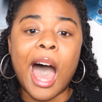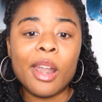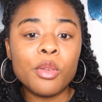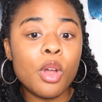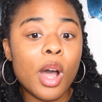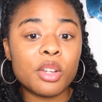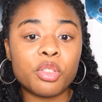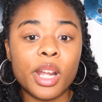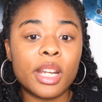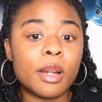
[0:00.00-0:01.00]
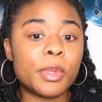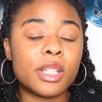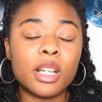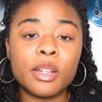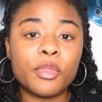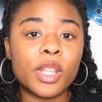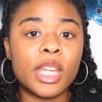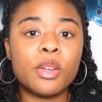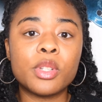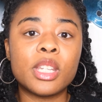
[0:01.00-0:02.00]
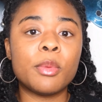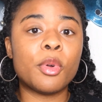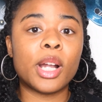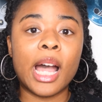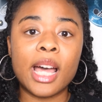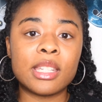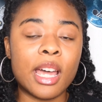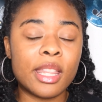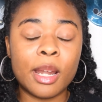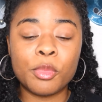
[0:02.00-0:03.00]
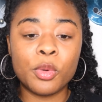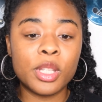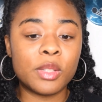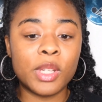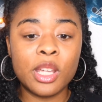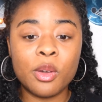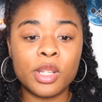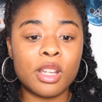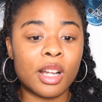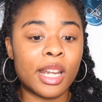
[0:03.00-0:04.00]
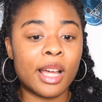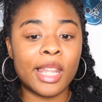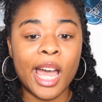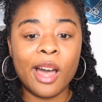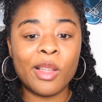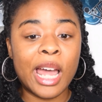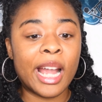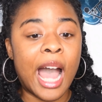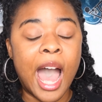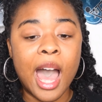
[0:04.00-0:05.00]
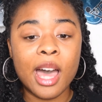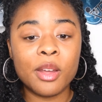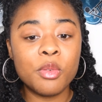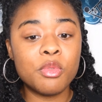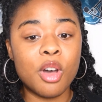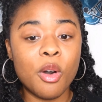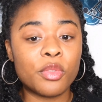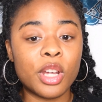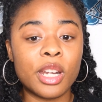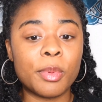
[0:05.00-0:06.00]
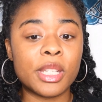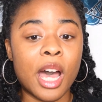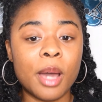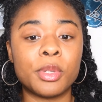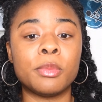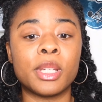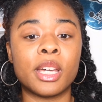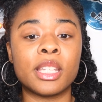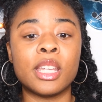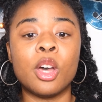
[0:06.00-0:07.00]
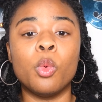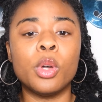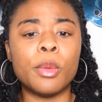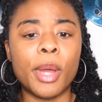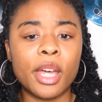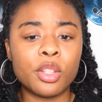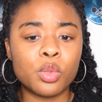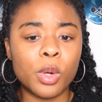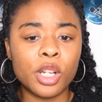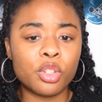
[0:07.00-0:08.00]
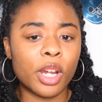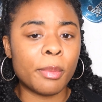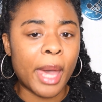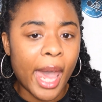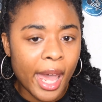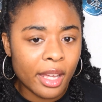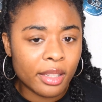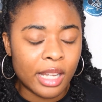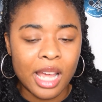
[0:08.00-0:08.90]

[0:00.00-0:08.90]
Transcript: I don't know how Trading Up is looking for the Eagles anymore, guys. Now that I'm doing this video and talking out loud, like I don't know if Trading Up is an option because will the Panthers want to trade back?